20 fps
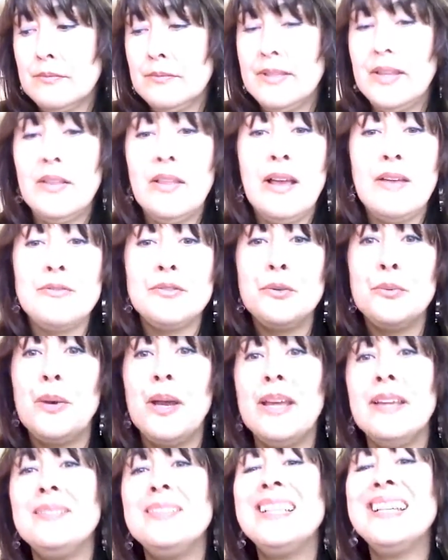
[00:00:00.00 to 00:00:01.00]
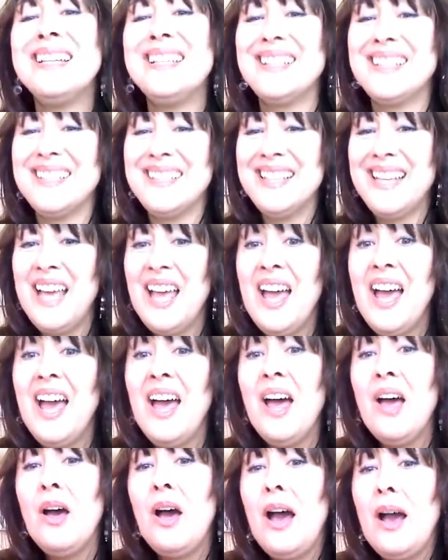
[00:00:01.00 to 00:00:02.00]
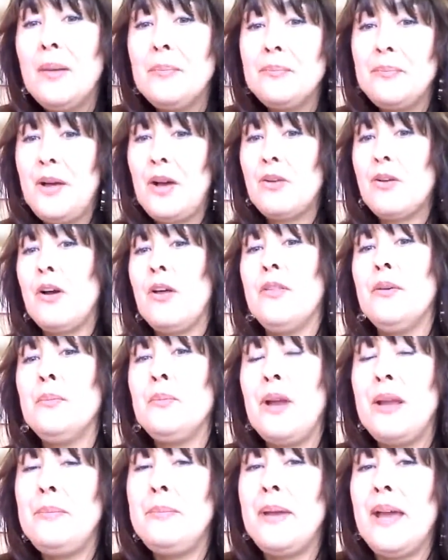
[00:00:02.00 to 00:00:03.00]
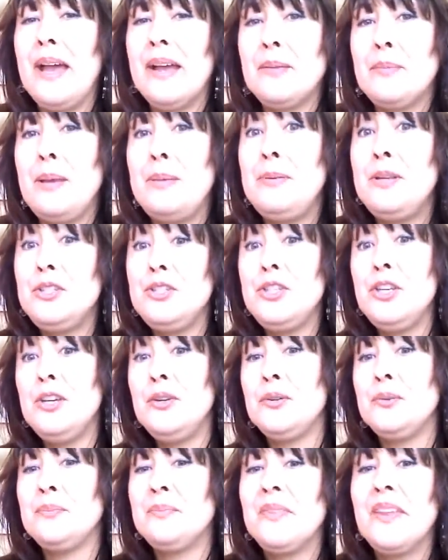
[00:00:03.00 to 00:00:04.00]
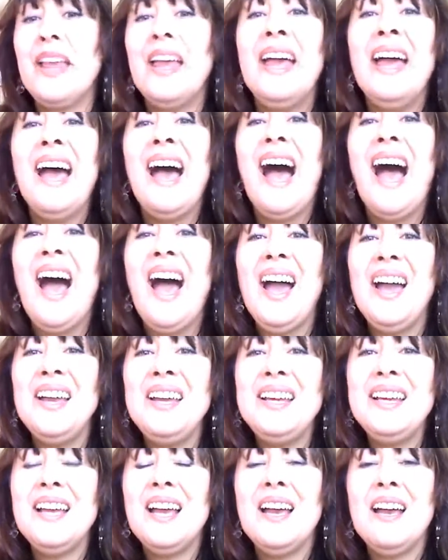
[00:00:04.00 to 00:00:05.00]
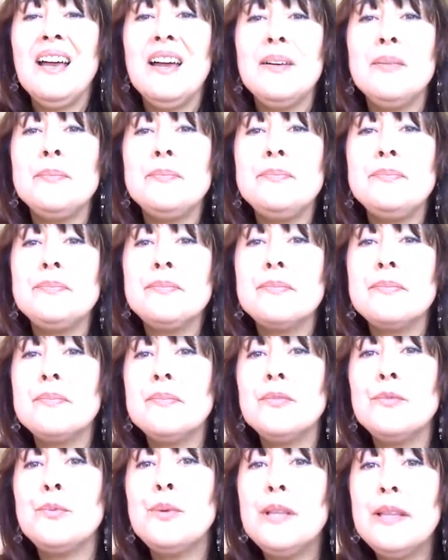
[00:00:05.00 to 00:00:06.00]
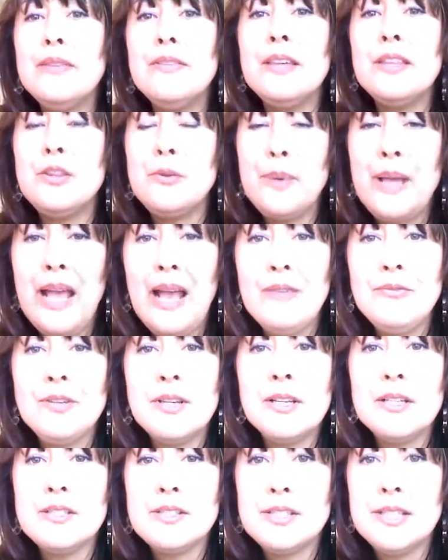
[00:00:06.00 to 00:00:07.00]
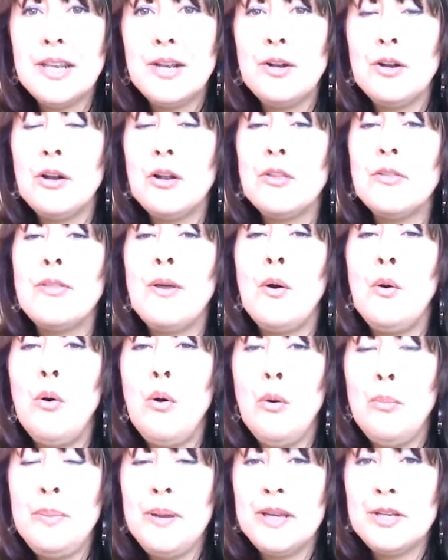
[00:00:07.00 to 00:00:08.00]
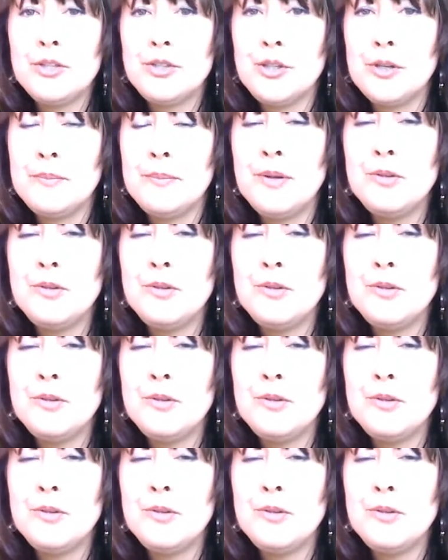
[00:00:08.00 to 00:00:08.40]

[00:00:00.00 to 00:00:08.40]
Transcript: They'll have to wait. I'll call them right back. Maybe it's you. I really think that we have to consider the whole picture.